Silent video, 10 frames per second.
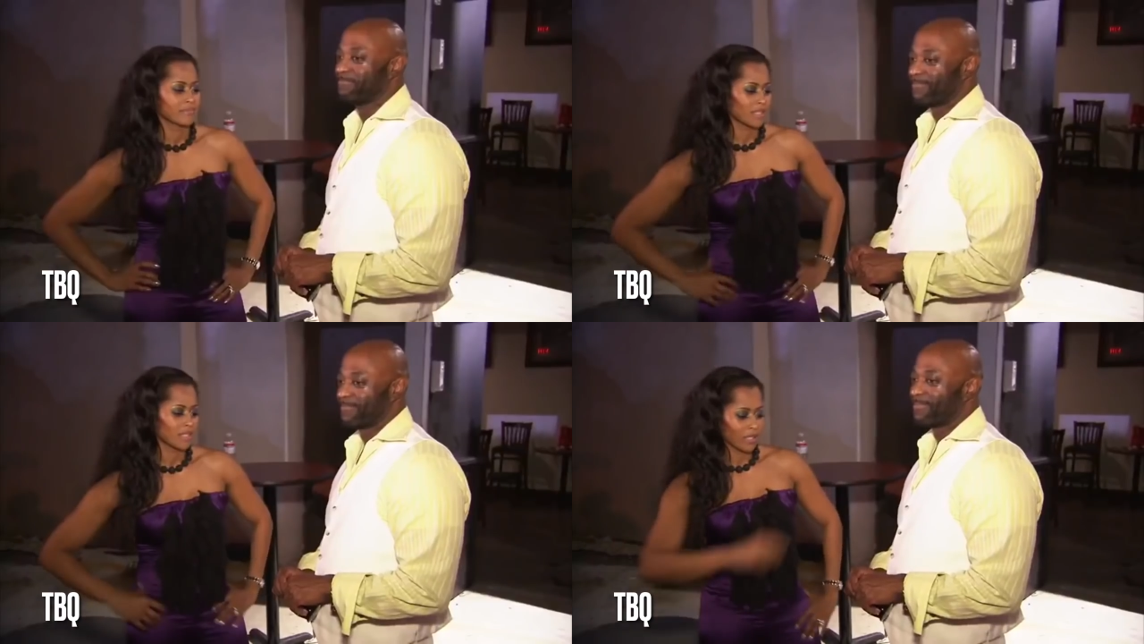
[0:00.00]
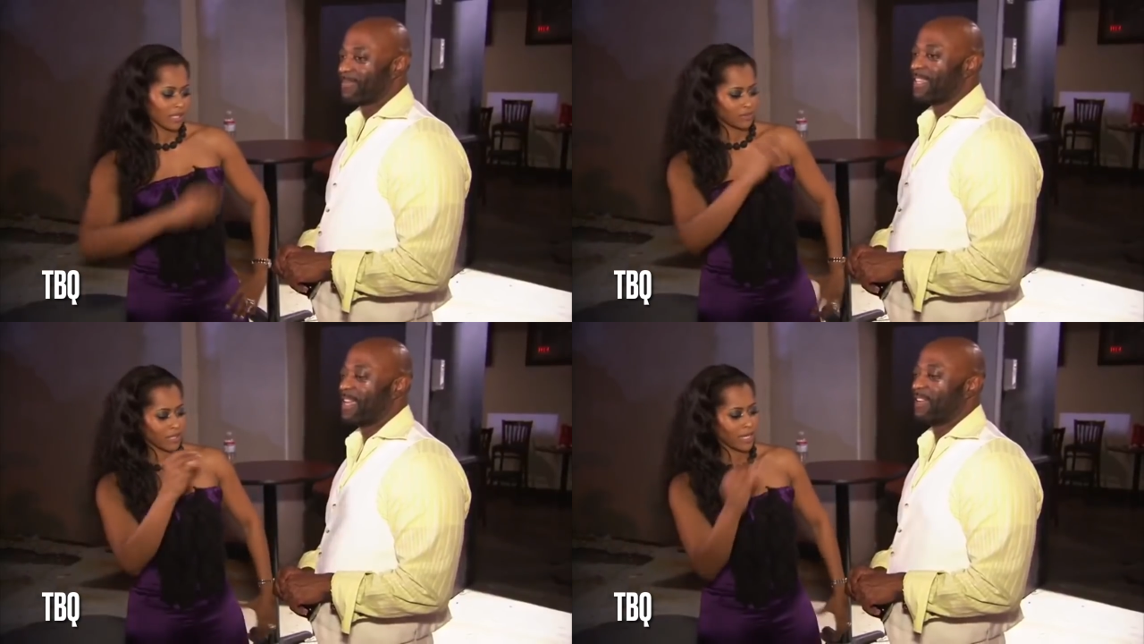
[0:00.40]
Speaker 1: See, well,
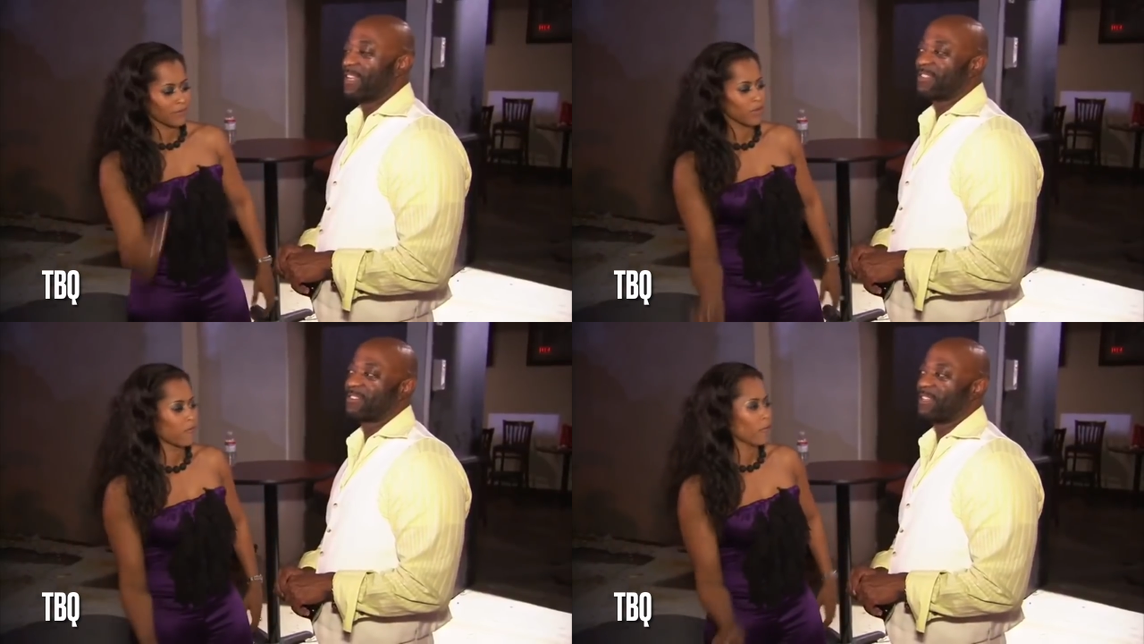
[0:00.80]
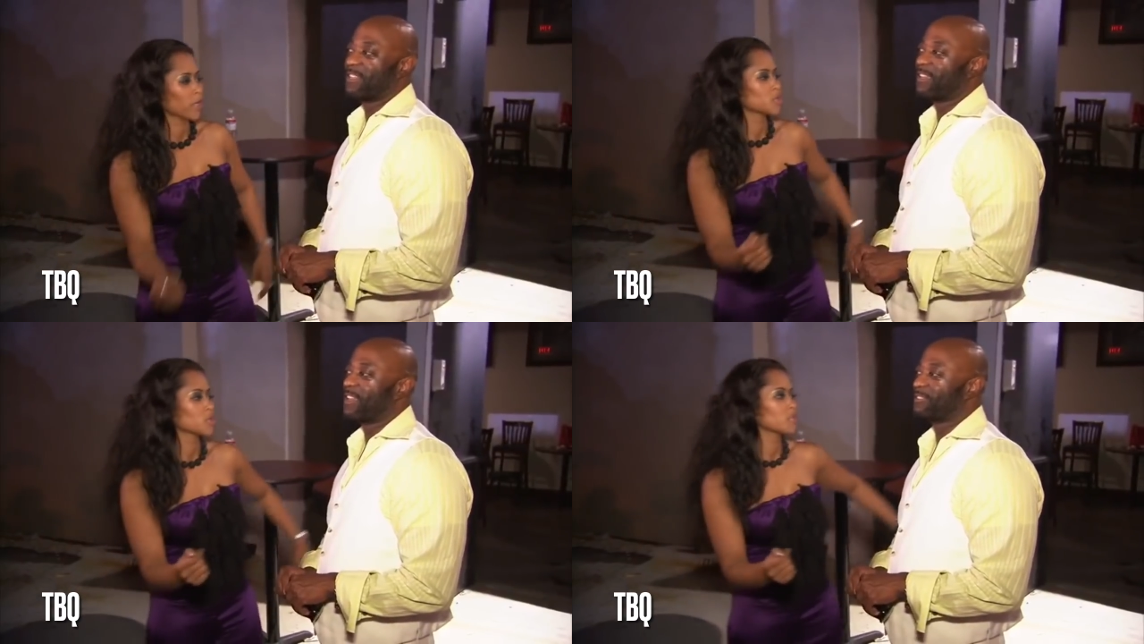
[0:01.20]
that's what yeah, I have you for,
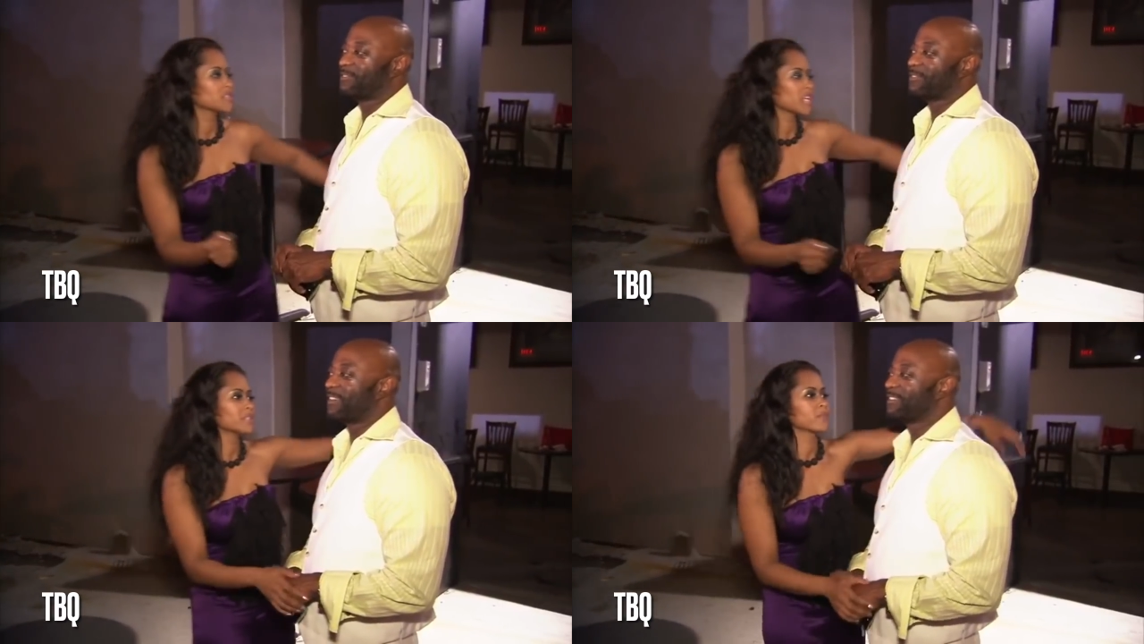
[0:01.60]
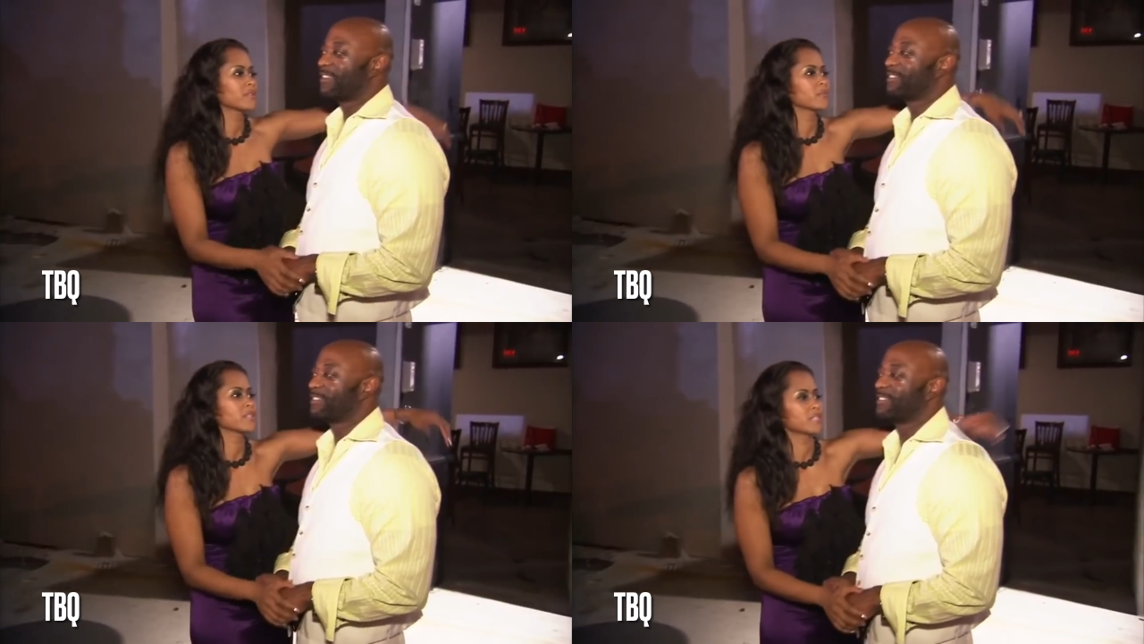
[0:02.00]
because you're going to tell me the
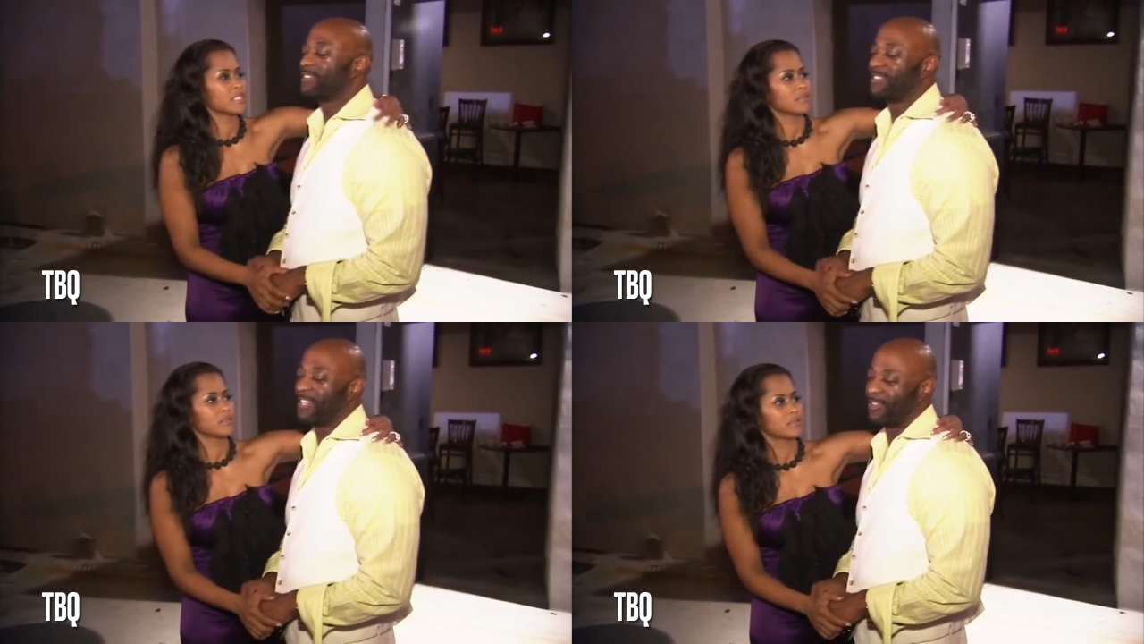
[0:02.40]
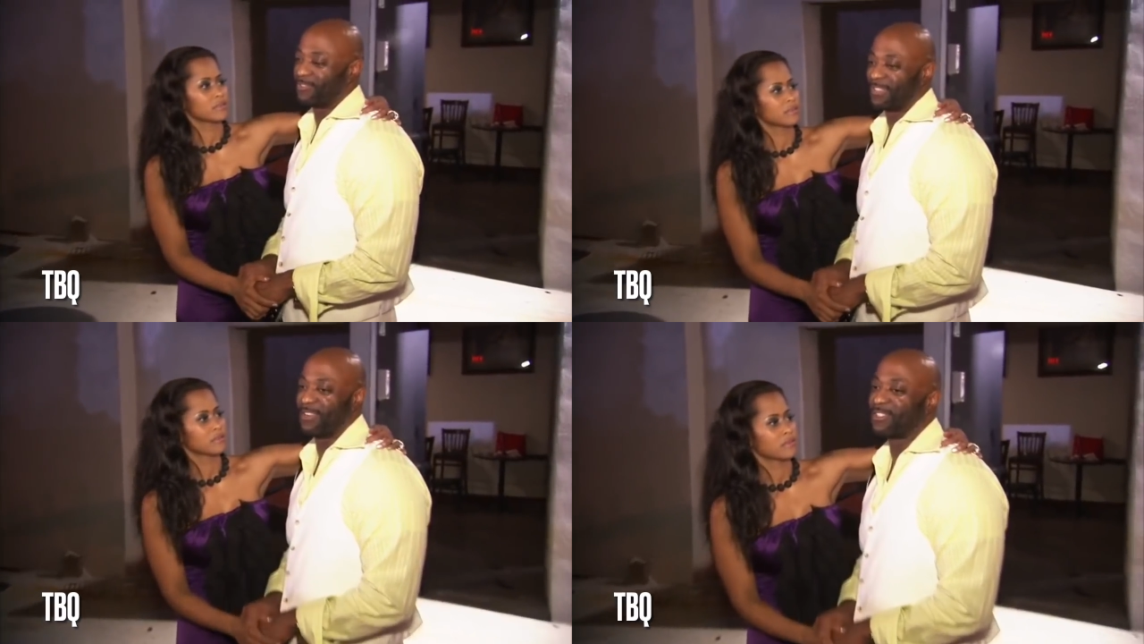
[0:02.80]
real deal.
Speaker 2: No, there's